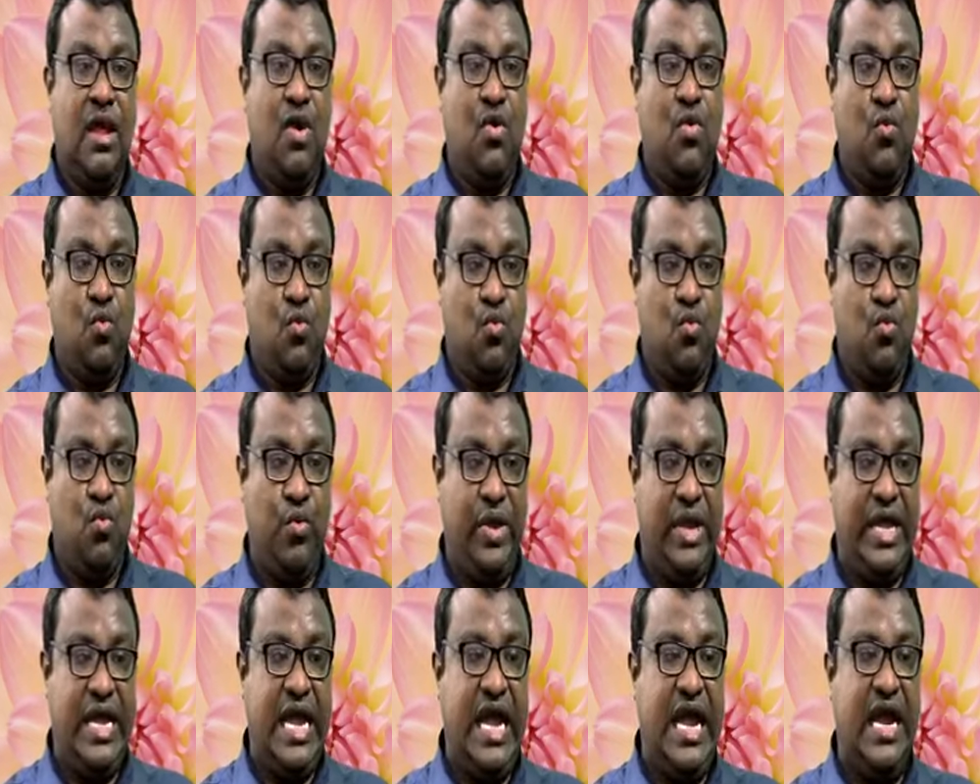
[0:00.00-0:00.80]

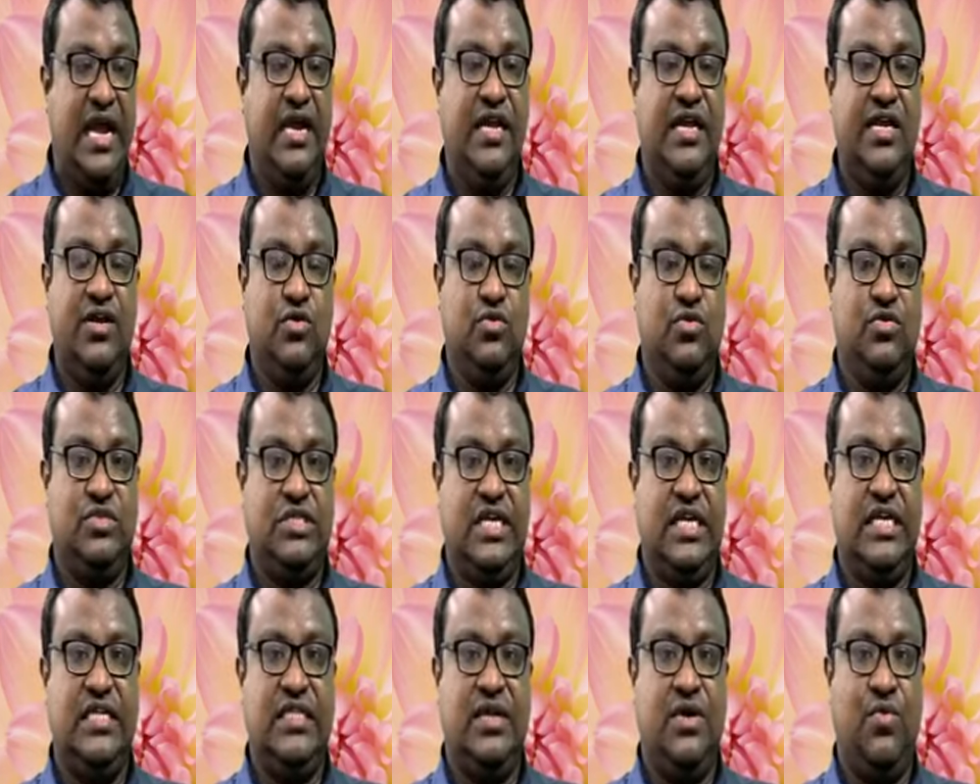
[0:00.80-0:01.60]
We are
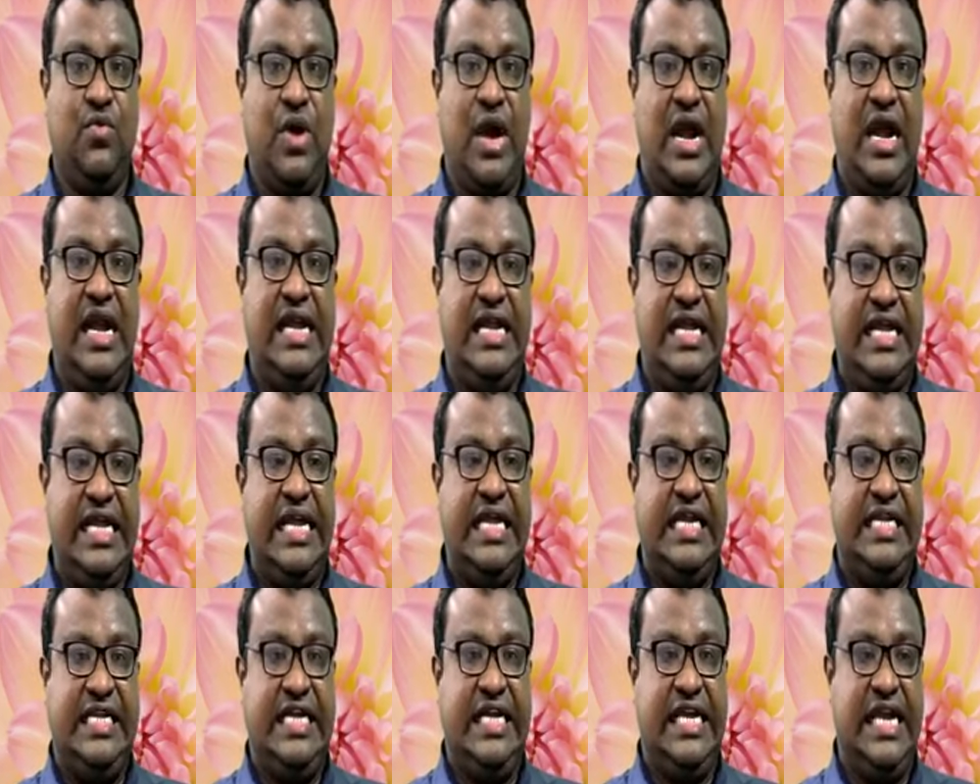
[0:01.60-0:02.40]
using the word
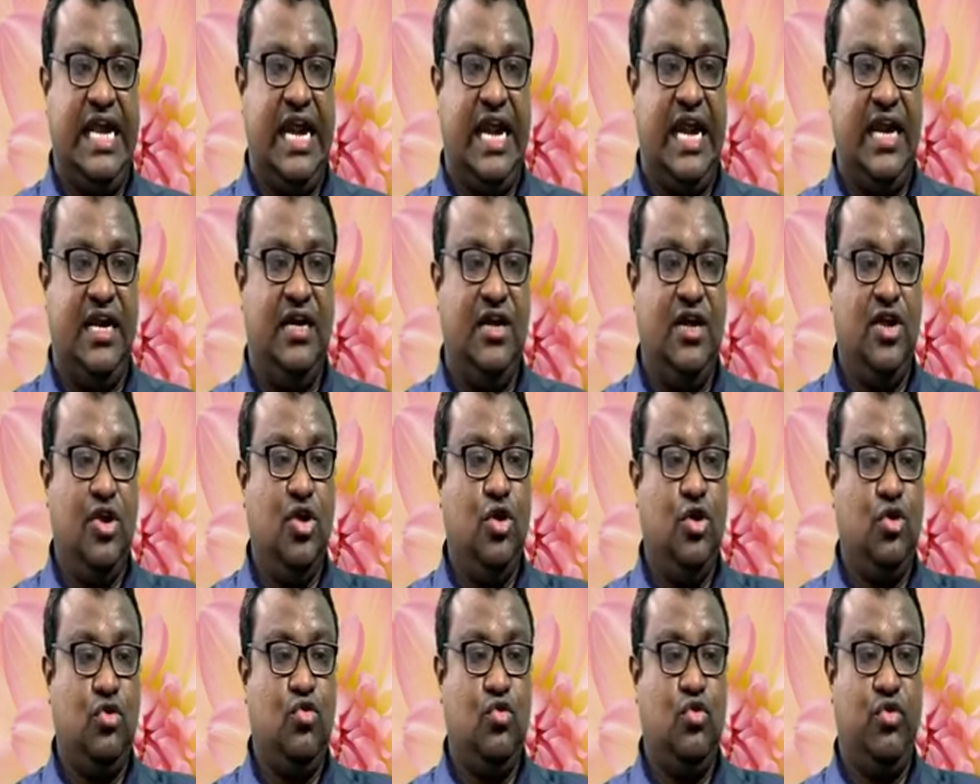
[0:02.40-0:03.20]
it
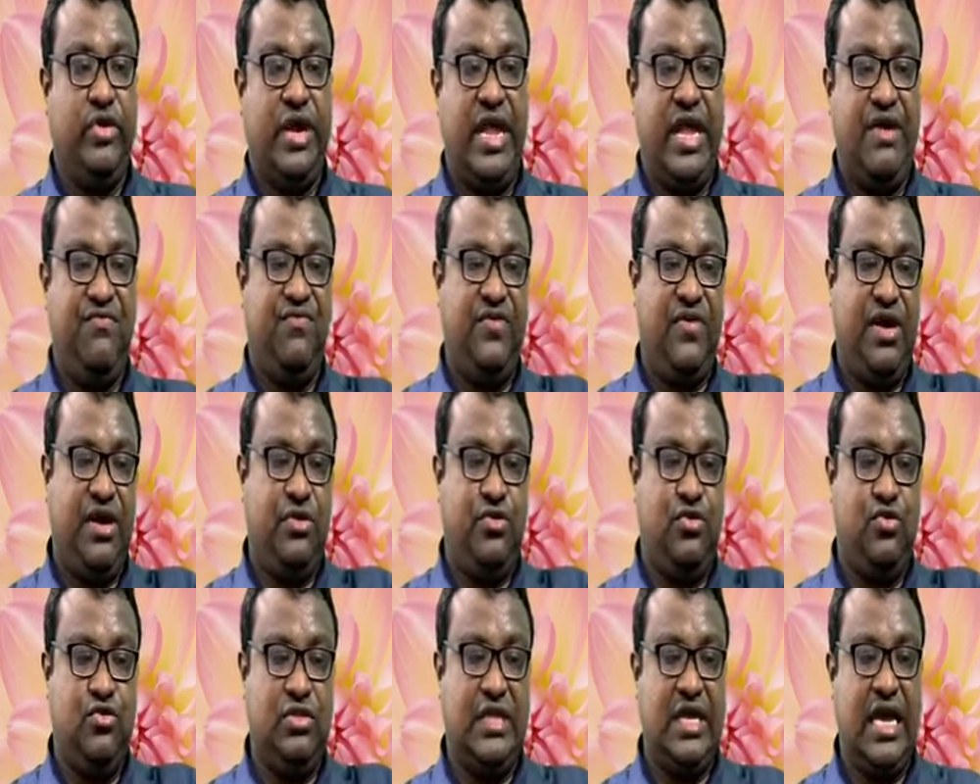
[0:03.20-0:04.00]
here to refer
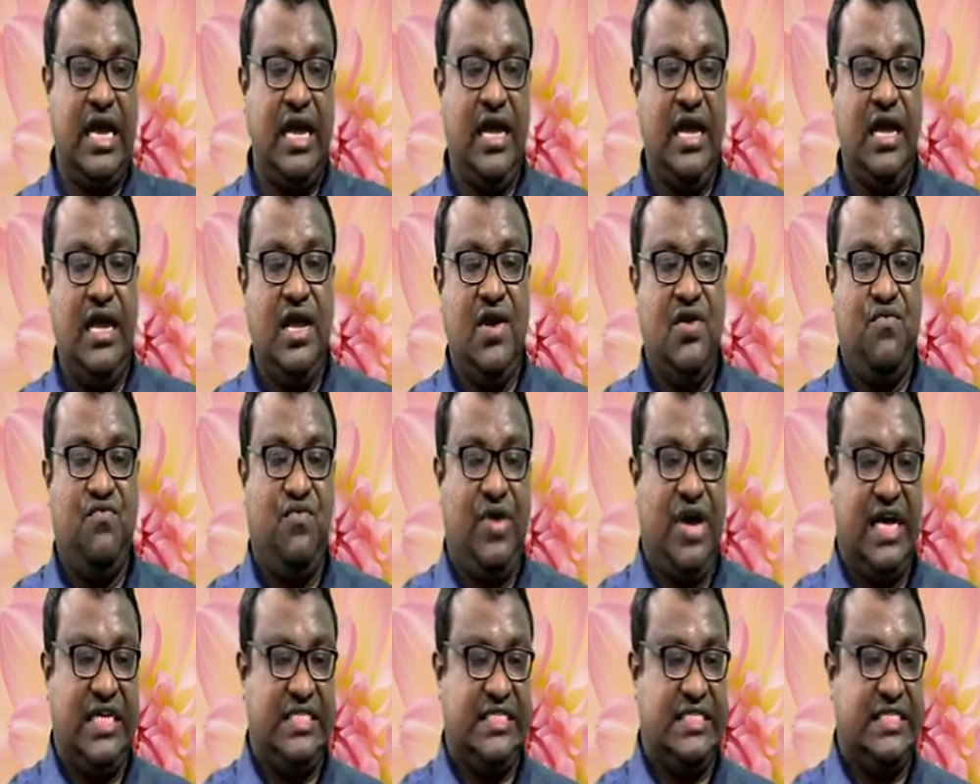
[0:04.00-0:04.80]
to the
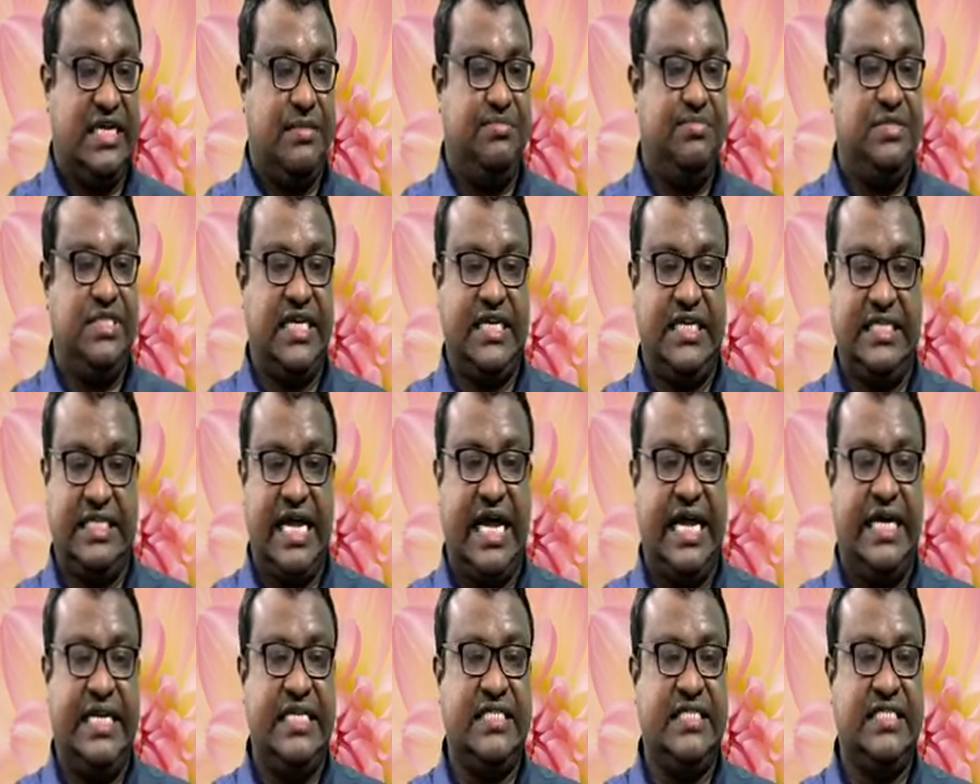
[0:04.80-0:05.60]
first subject,
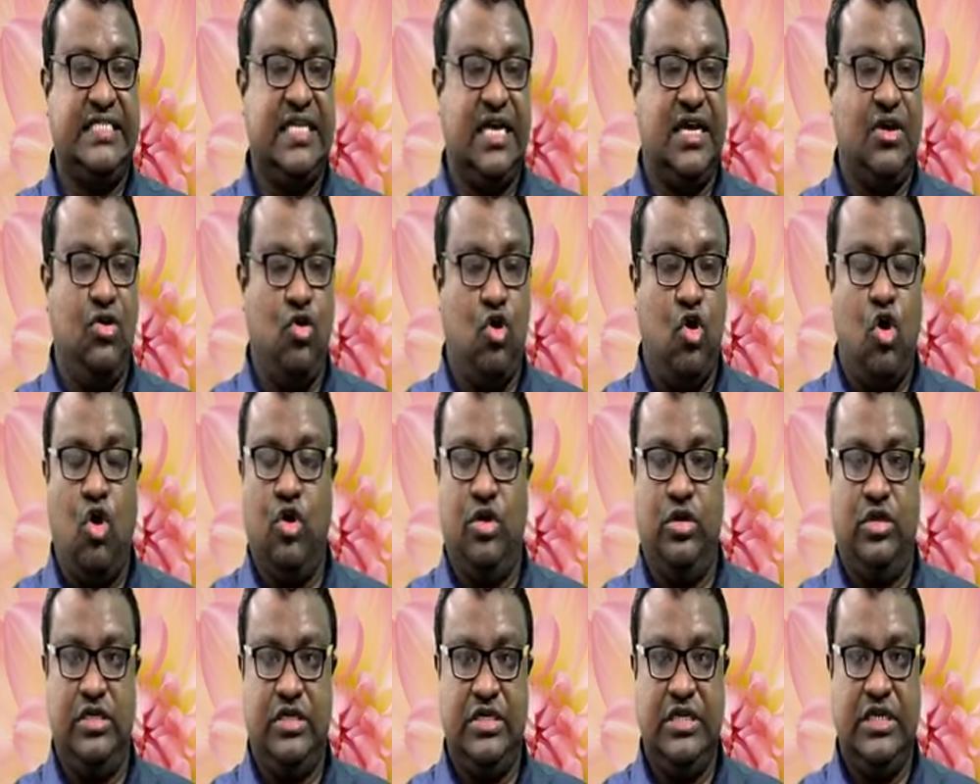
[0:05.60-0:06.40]
that is the
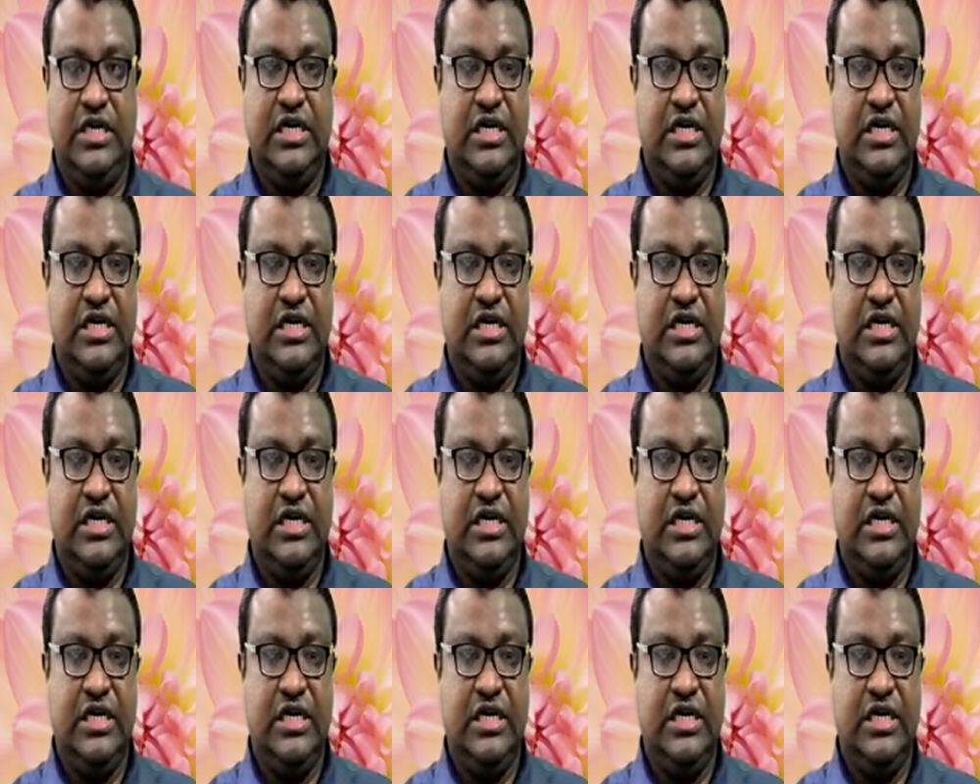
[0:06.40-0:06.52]
load.